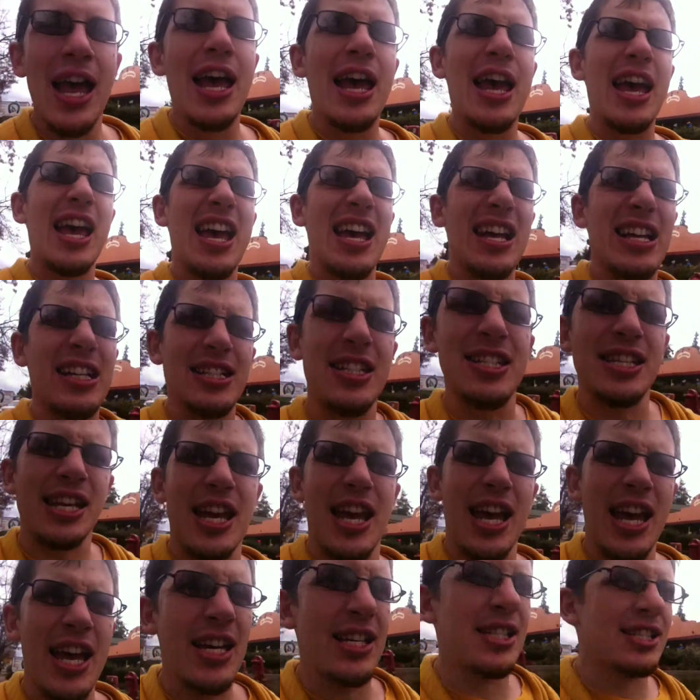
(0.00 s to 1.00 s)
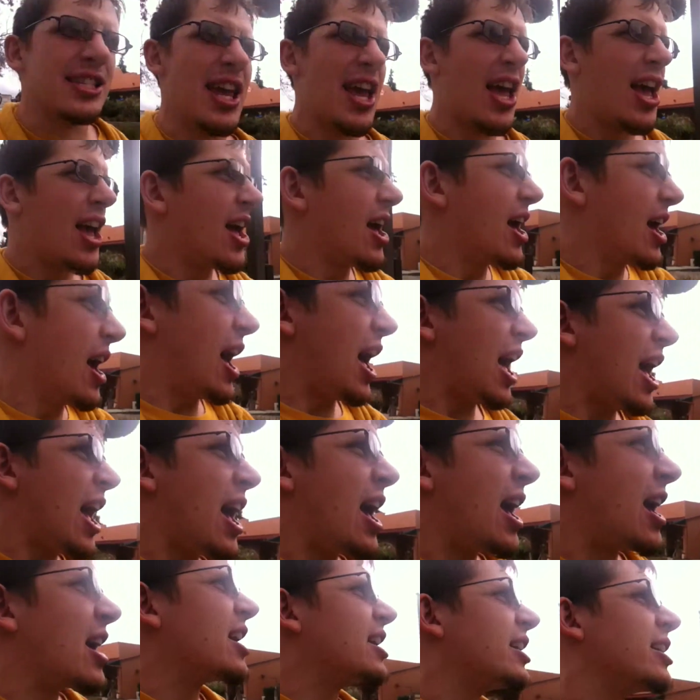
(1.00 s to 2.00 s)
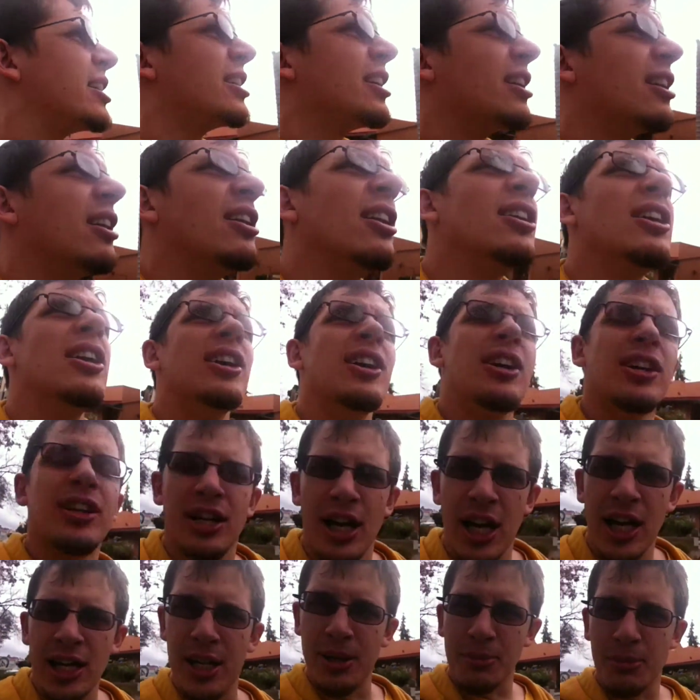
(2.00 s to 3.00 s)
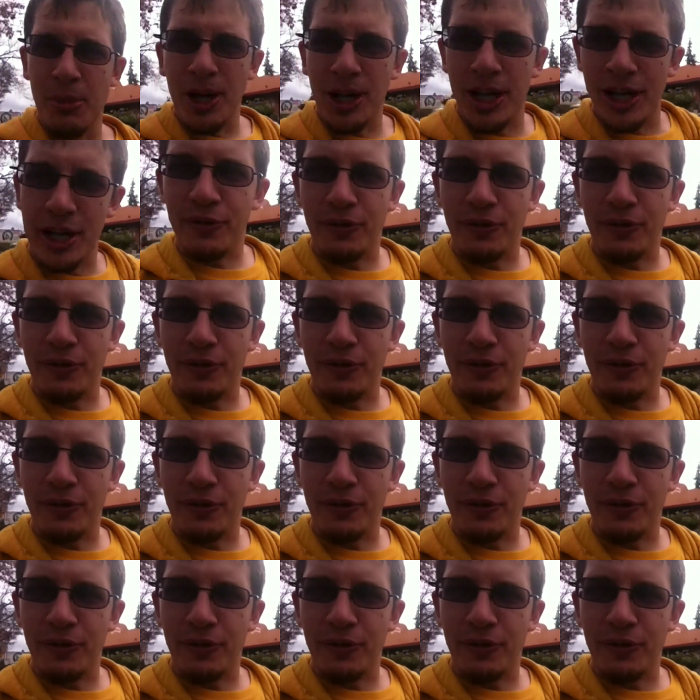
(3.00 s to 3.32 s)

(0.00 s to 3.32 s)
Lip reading: It is a kind of muggy